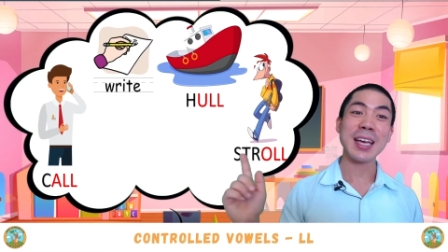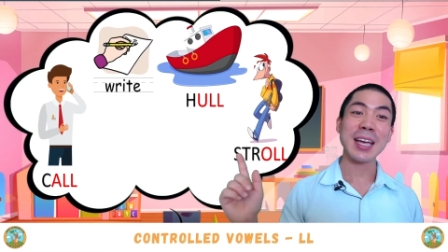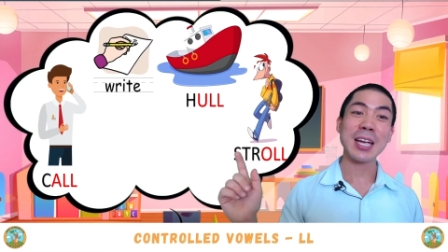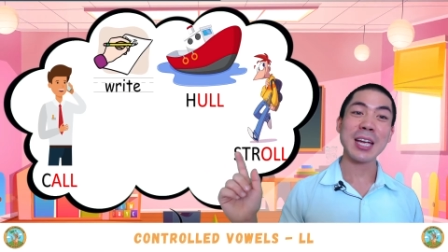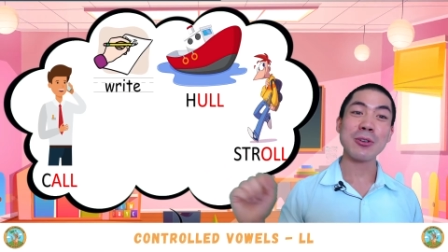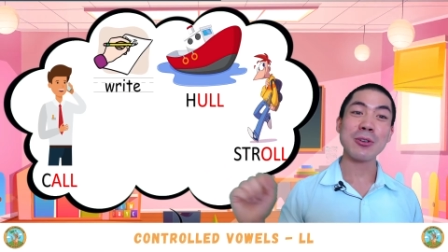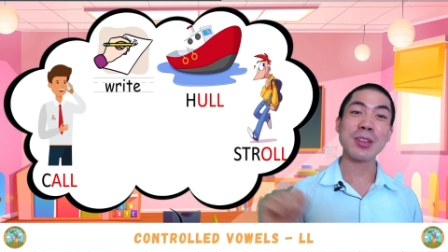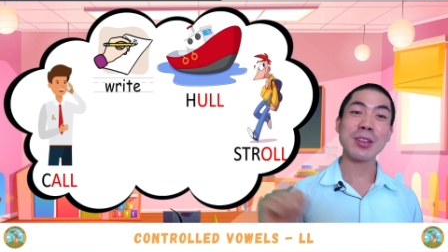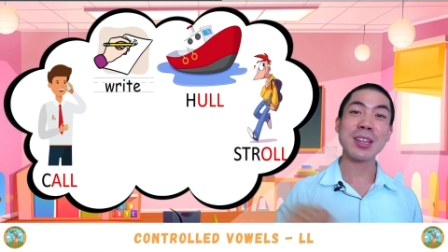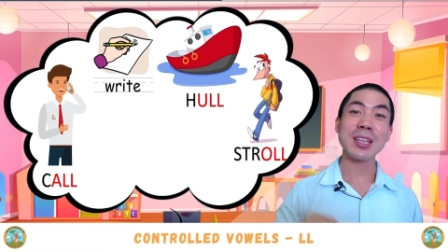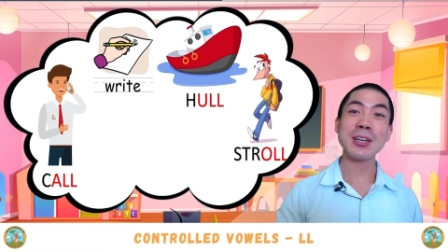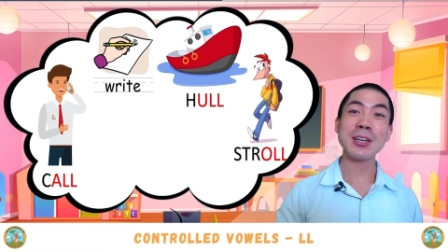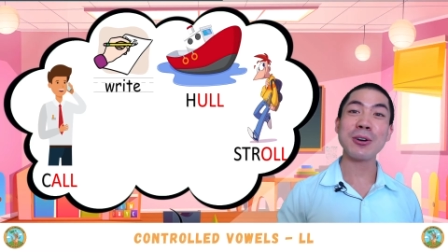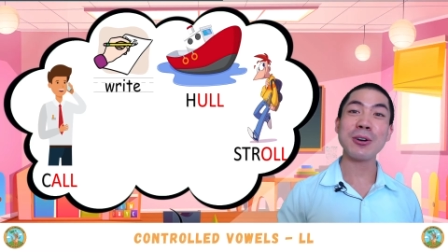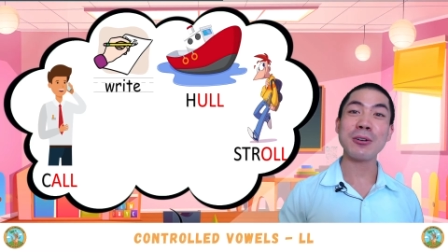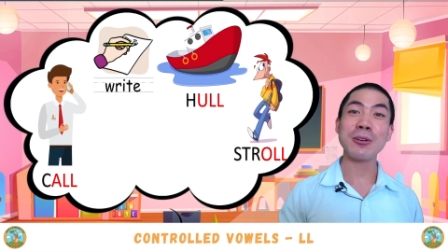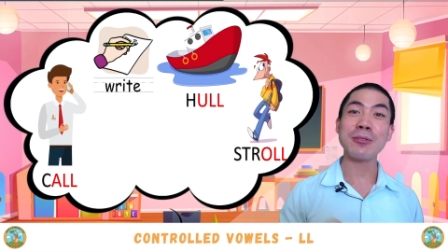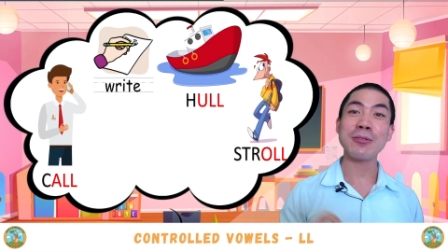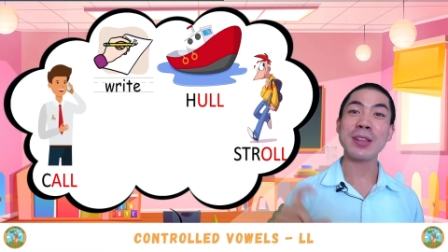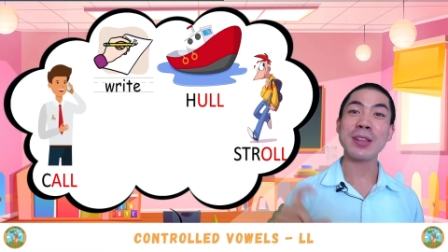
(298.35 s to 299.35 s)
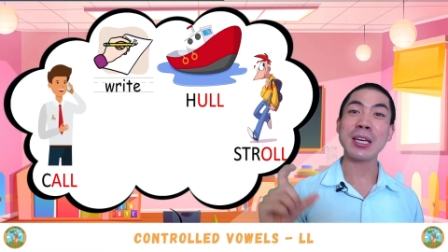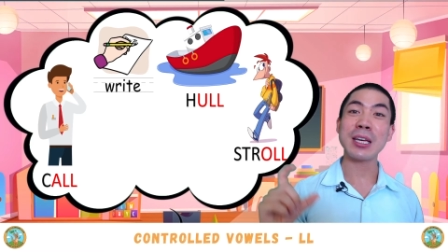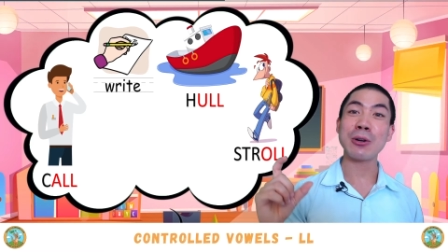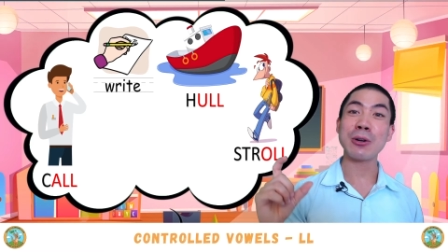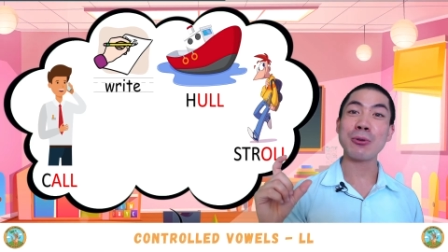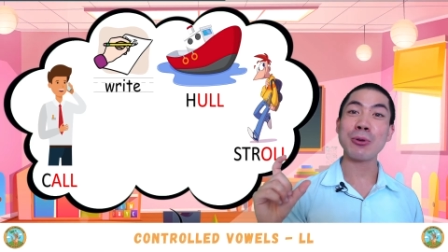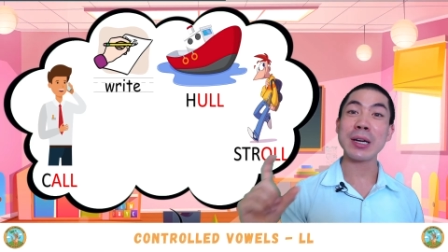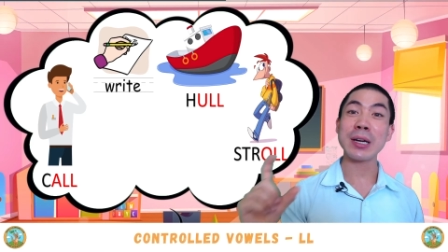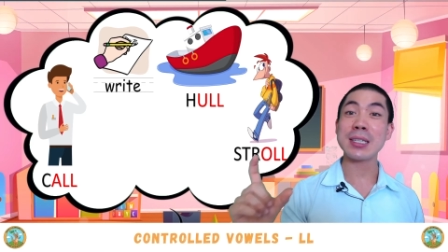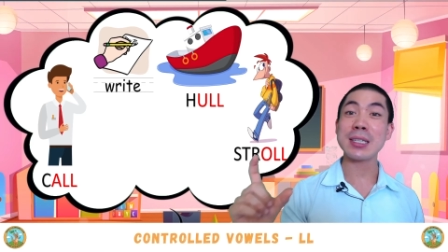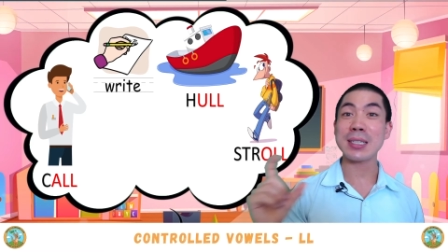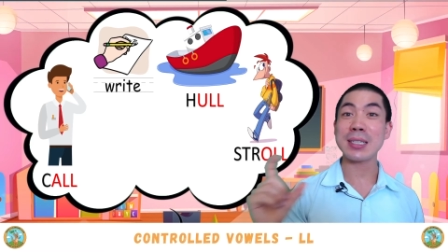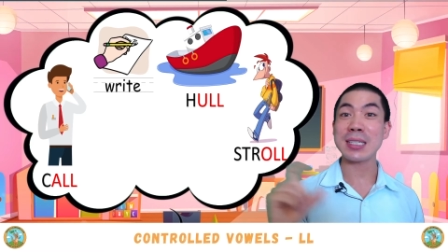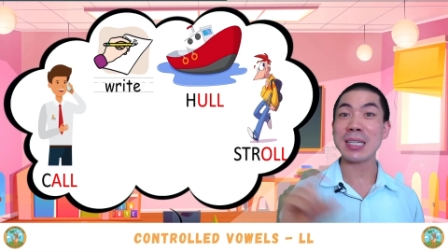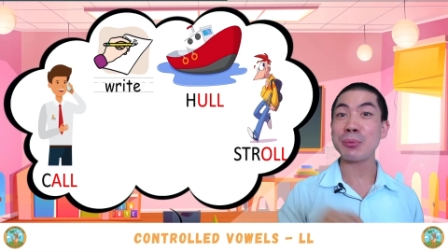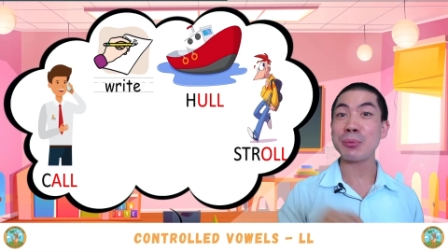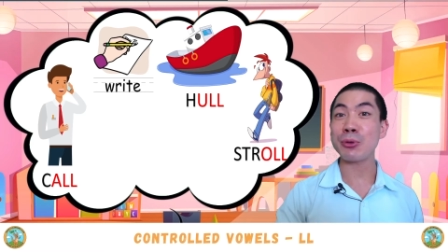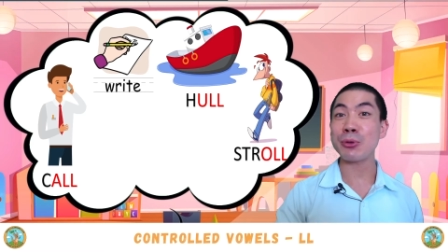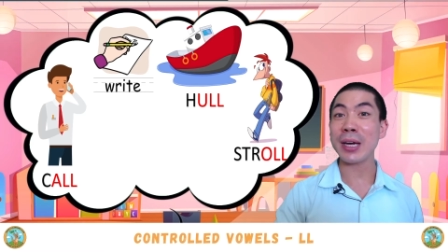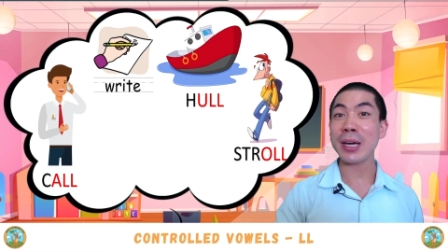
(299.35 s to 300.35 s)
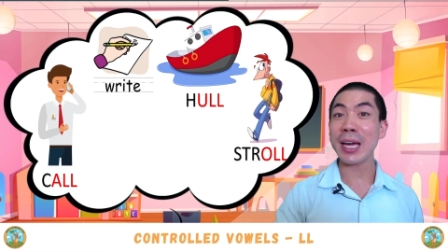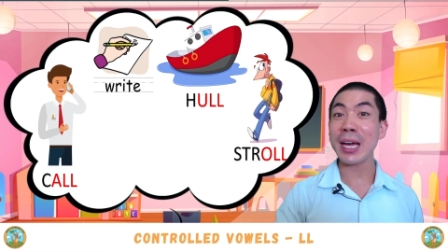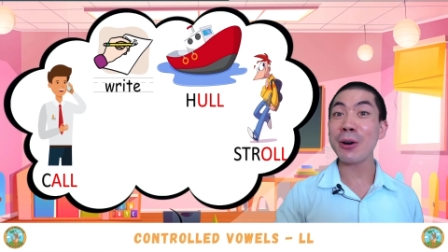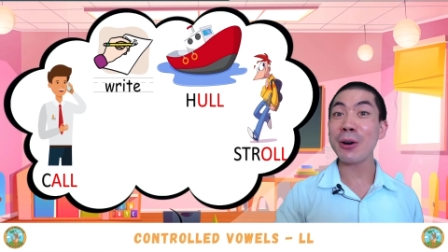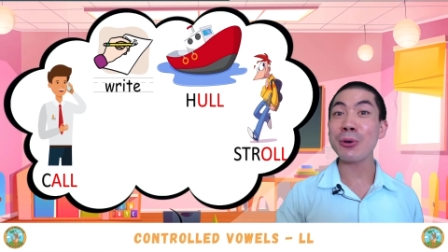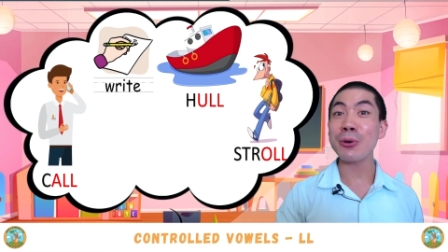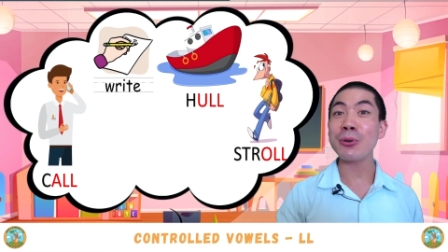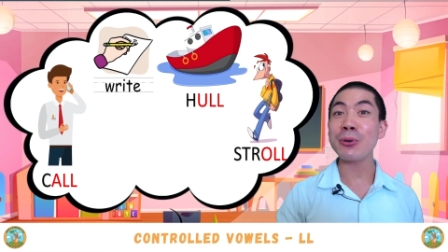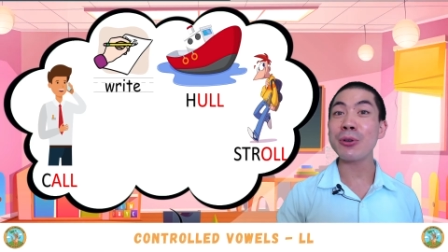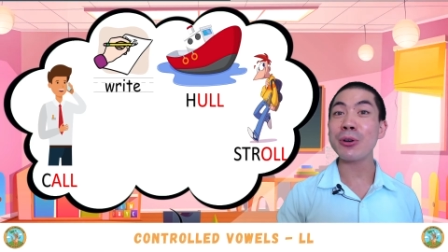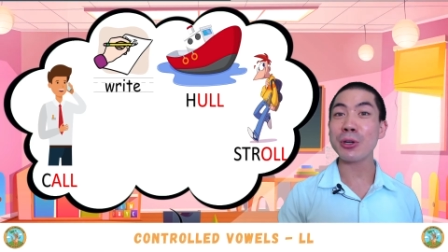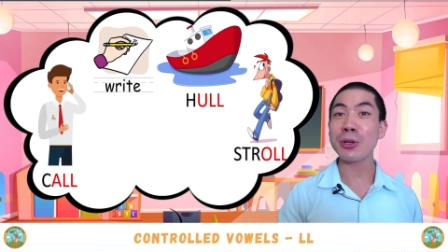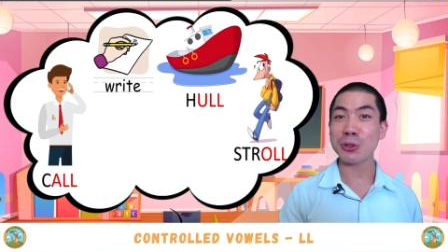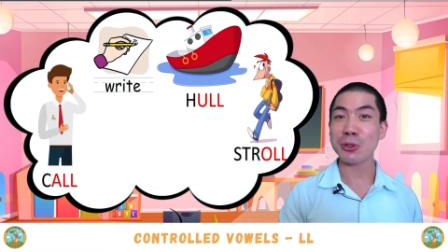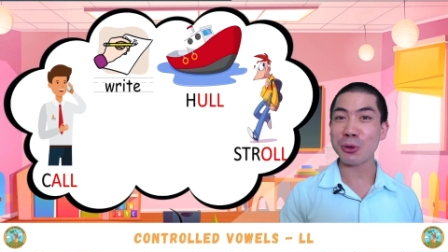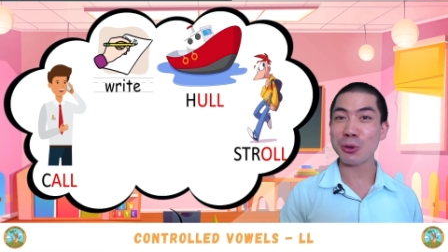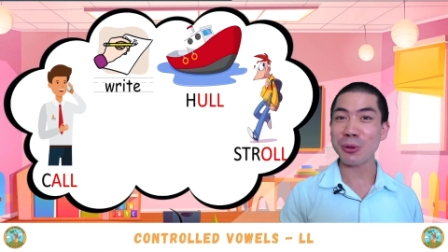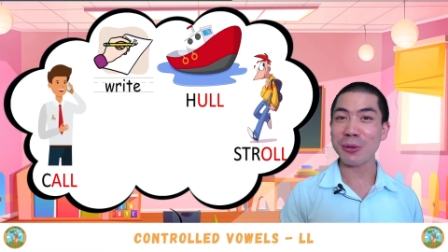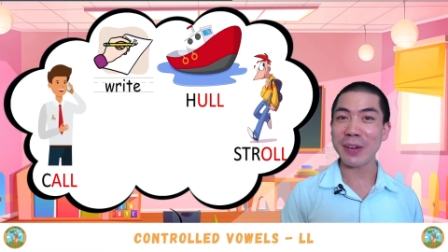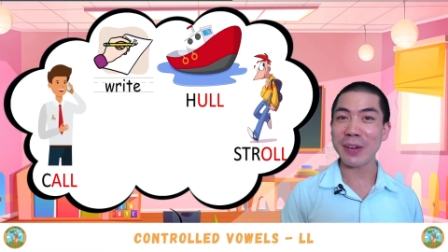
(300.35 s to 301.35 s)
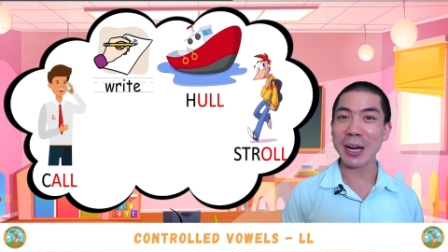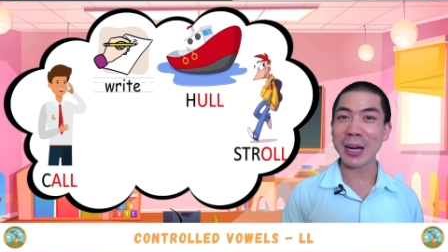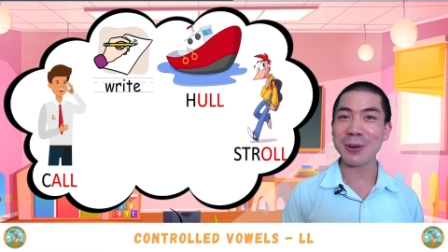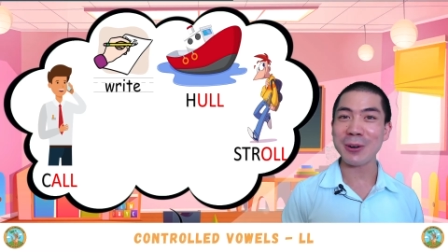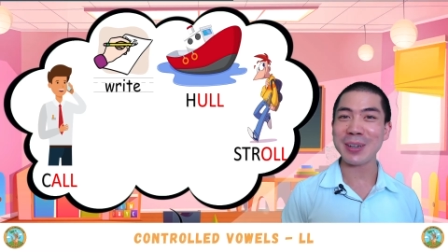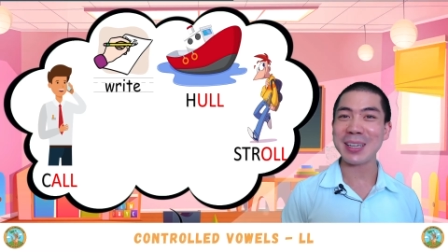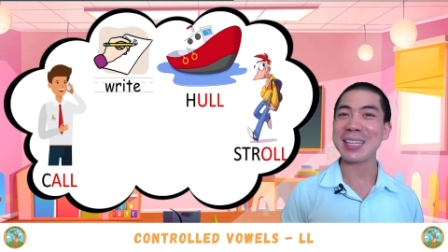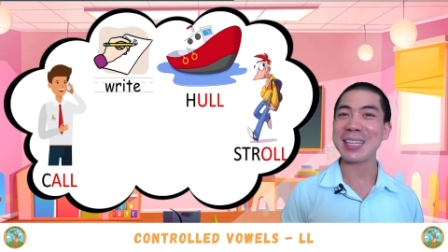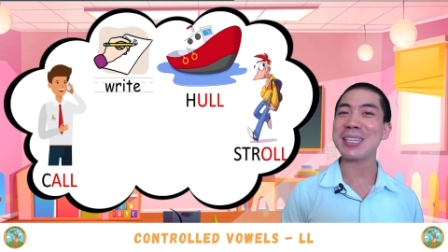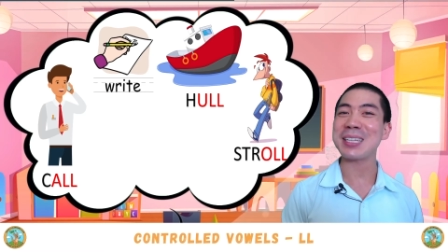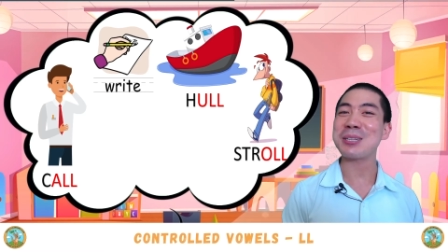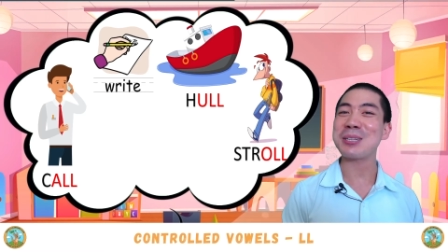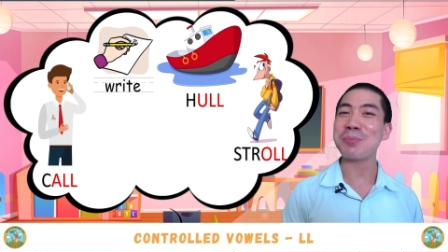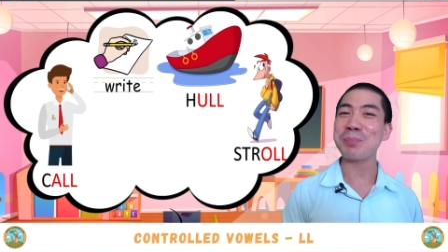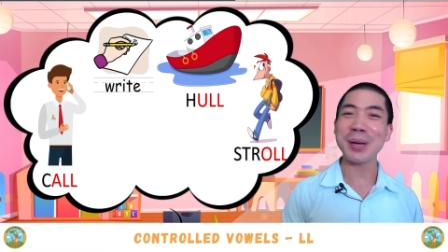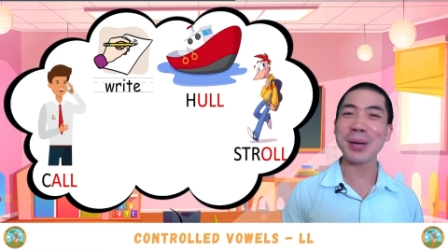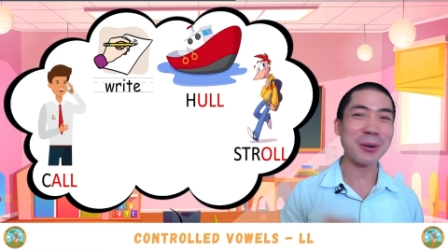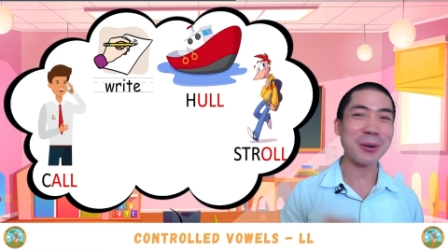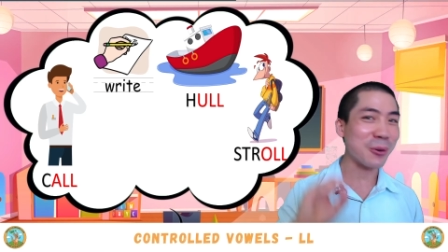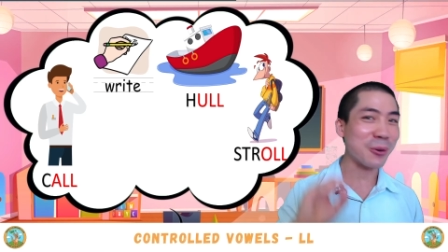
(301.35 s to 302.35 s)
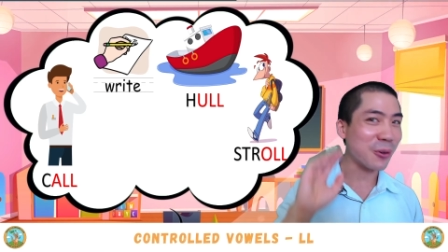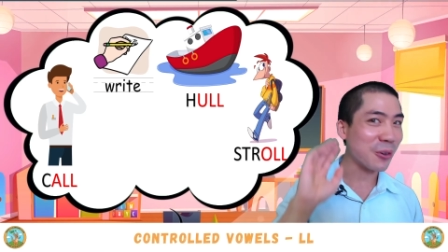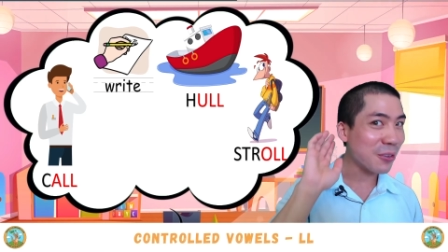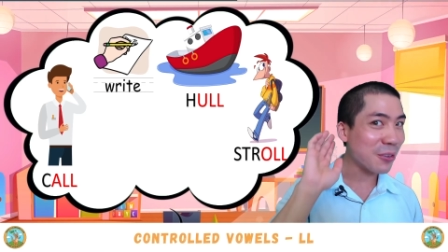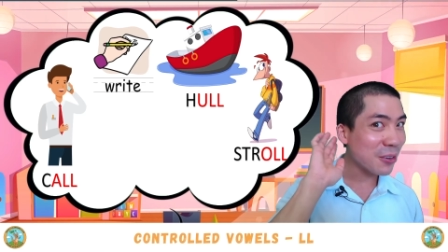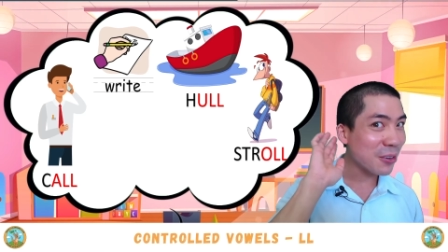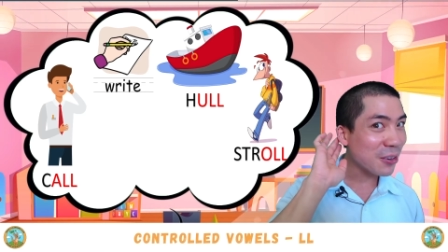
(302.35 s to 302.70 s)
Can you think of the correct double L controlled vowel in spell?